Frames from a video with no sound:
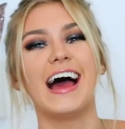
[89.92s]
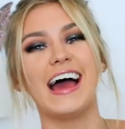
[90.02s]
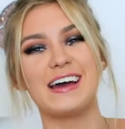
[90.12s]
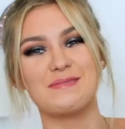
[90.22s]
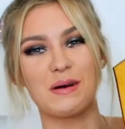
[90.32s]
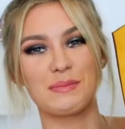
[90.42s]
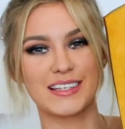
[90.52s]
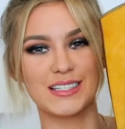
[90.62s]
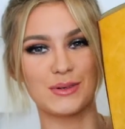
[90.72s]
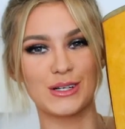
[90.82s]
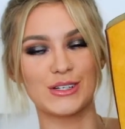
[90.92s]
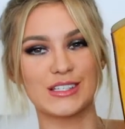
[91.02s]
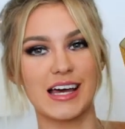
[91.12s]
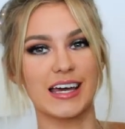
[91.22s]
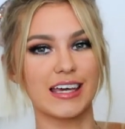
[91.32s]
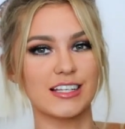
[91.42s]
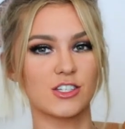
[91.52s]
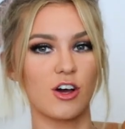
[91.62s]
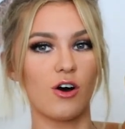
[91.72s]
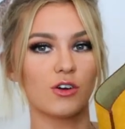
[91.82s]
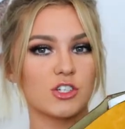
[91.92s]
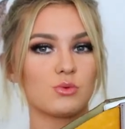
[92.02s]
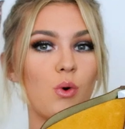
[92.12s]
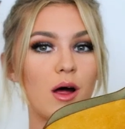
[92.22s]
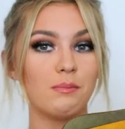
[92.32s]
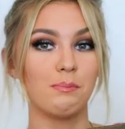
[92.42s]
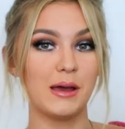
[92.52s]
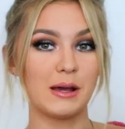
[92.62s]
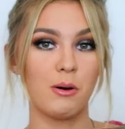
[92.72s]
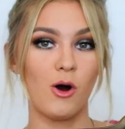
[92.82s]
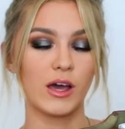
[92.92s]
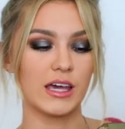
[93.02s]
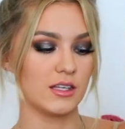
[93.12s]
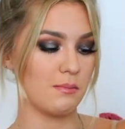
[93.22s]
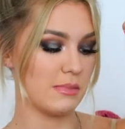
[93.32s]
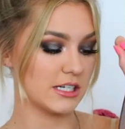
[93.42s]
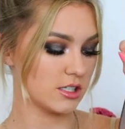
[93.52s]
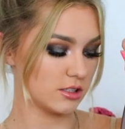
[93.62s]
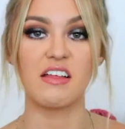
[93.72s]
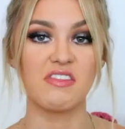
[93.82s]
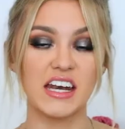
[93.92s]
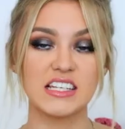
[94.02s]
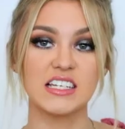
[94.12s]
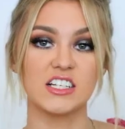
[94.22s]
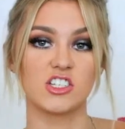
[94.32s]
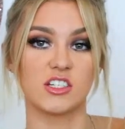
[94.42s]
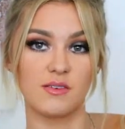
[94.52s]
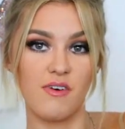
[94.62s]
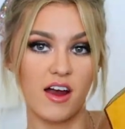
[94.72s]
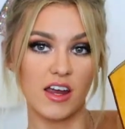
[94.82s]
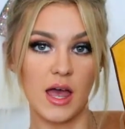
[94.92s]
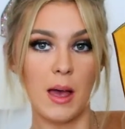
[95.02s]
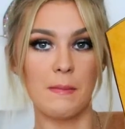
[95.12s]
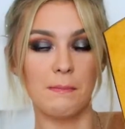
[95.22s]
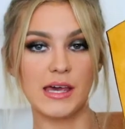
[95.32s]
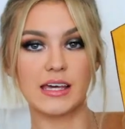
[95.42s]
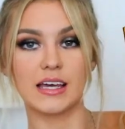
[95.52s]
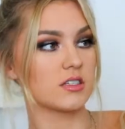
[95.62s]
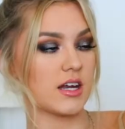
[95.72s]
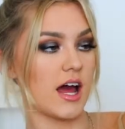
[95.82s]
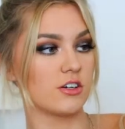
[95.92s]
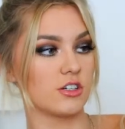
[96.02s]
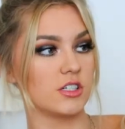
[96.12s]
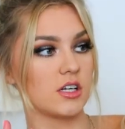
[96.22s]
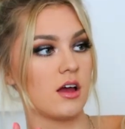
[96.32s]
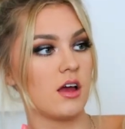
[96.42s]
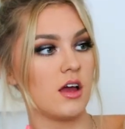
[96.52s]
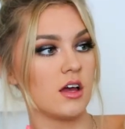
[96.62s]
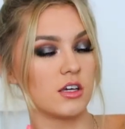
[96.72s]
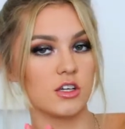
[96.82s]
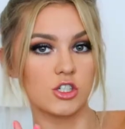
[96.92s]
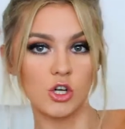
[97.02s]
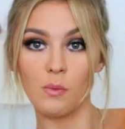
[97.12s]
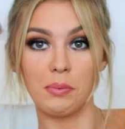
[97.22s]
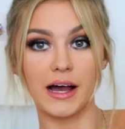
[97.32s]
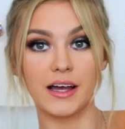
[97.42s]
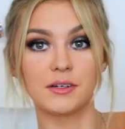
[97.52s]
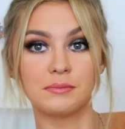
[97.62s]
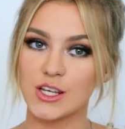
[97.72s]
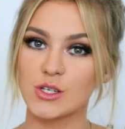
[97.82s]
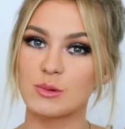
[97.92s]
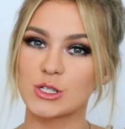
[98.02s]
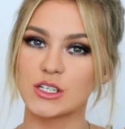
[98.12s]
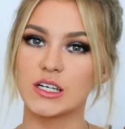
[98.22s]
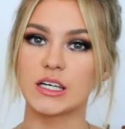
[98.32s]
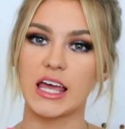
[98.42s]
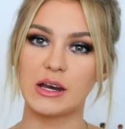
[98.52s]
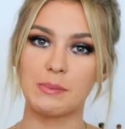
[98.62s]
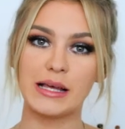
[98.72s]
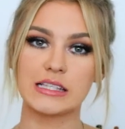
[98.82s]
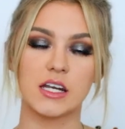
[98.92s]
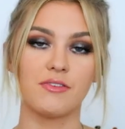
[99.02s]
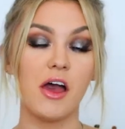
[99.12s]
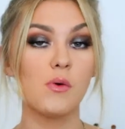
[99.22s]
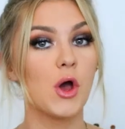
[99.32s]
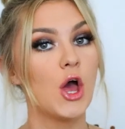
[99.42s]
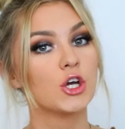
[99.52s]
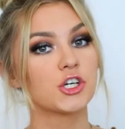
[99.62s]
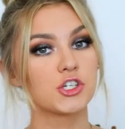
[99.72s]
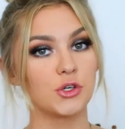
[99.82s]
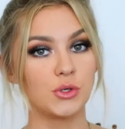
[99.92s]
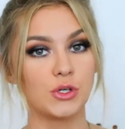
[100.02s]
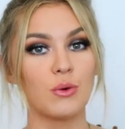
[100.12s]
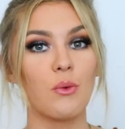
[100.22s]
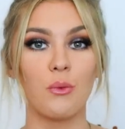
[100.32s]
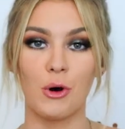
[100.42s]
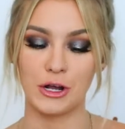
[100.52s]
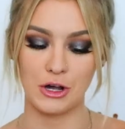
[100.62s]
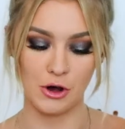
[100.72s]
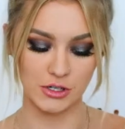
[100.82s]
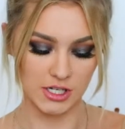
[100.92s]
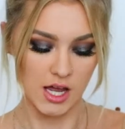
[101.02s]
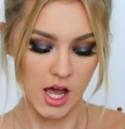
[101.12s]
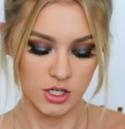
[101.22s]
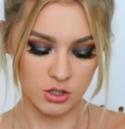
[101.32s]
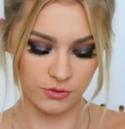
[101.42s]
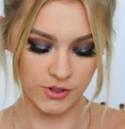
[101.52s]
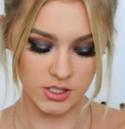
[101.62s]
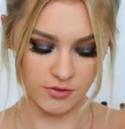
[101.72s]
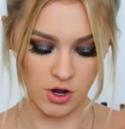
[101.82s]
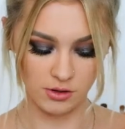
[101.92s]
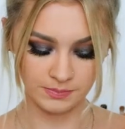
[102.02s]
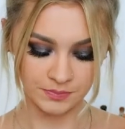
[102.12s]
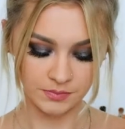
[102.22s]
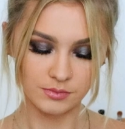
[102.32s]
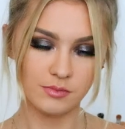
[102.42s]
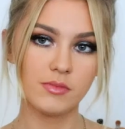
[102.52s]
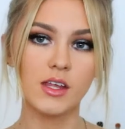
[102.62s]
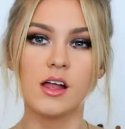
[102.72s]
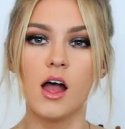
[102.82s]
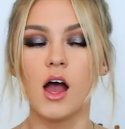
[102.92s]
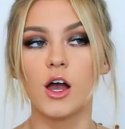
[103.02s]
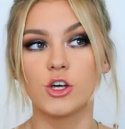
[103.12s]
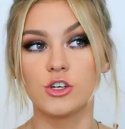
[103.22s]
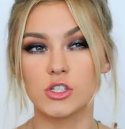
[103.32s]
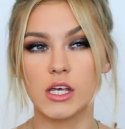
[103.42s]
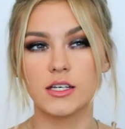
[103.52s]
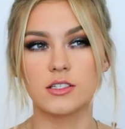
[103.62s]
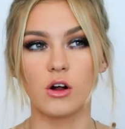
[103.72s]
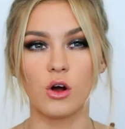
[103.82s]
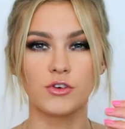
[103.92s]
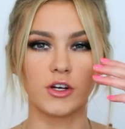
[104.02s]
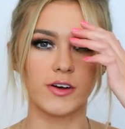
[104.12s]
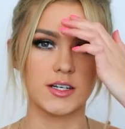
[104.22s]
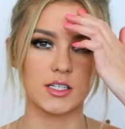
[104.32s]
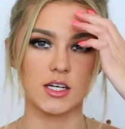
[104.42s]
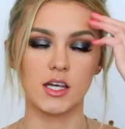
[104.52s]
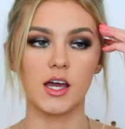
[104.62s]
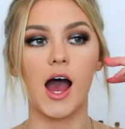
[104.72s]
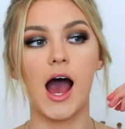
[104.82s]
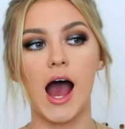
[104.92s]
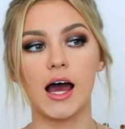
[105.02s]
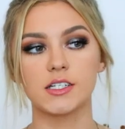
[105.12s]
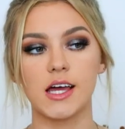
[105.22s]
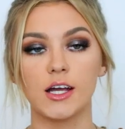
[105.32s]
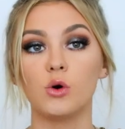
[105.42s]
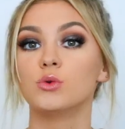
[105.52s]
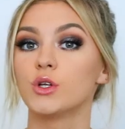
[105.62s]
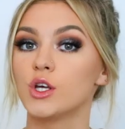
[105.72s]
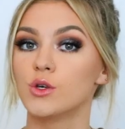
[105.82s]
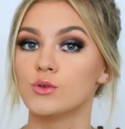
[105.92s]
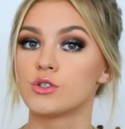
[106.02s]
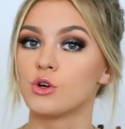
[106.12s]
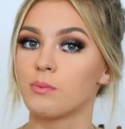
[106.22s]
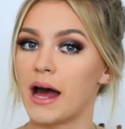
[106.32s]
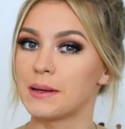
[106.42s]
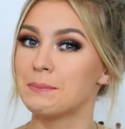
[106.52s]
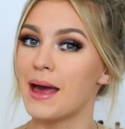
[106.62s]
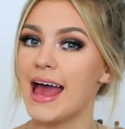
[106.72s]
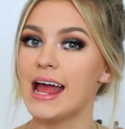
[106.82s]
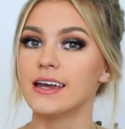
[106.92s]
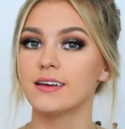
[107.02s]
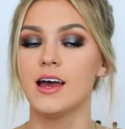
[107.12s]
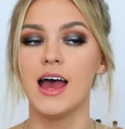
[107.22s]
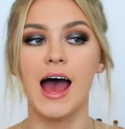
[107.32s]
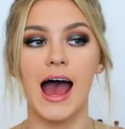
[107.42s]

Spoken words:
But this is what it looks like. It's got just one big pocket in the middle, and that is it. It's just a very big, standard tote bag. So I'm just gonna kind of pick stuff out, show you what I got. So first of all, usually I start off university and I only use notepad and pen,